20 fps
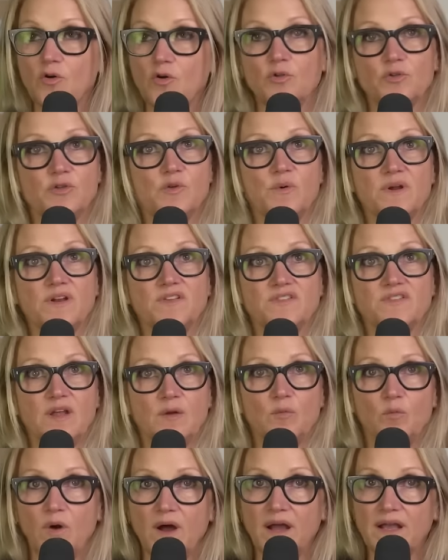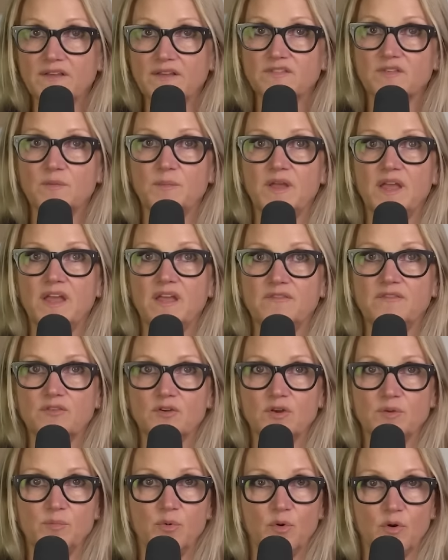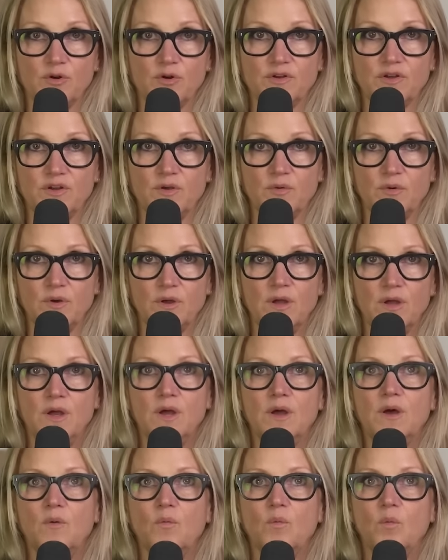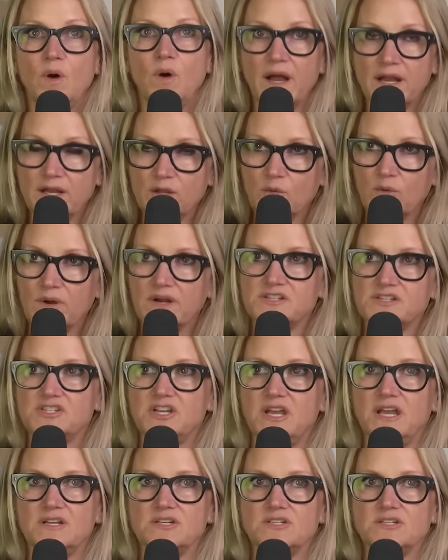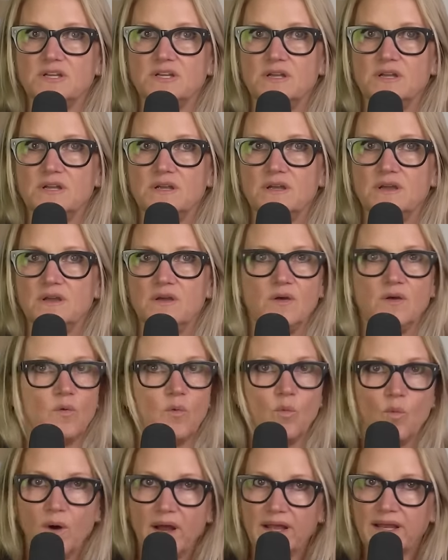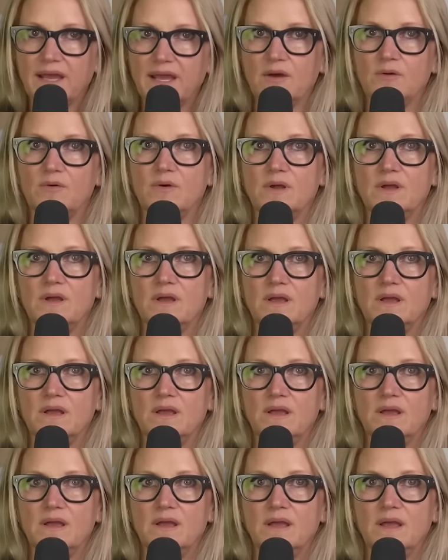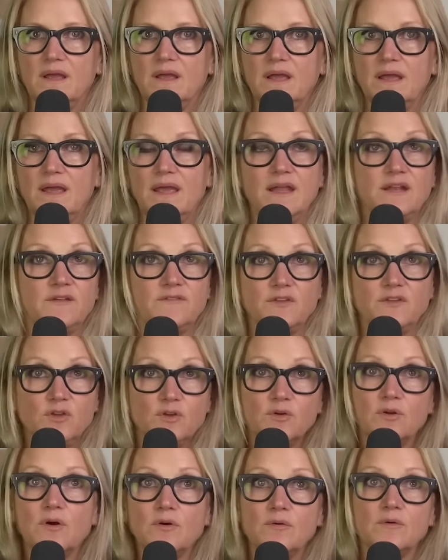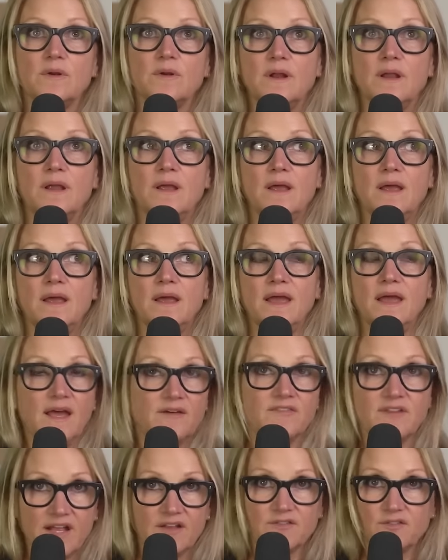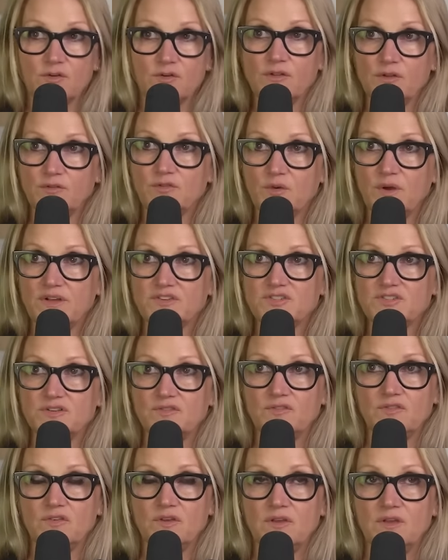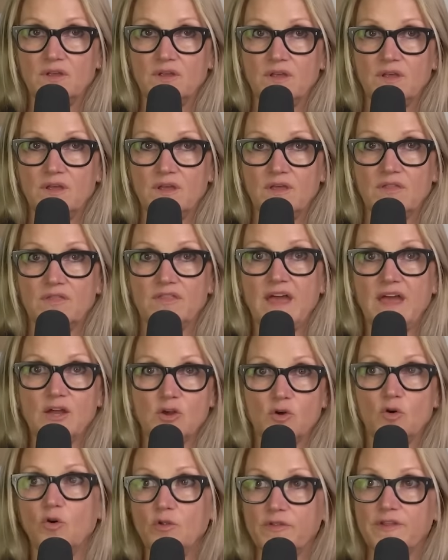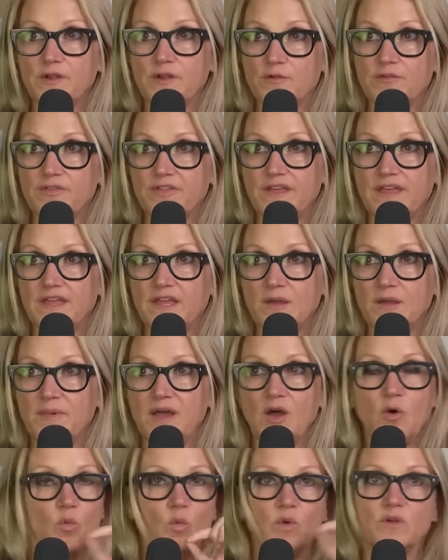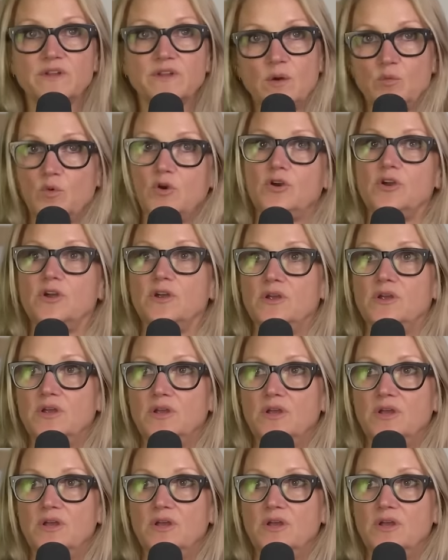goal you want to set, why is the behavior important to you? Why do you want to change? Why now? And if you don't have an answer to those questions, that goal that you're thinking about will not work,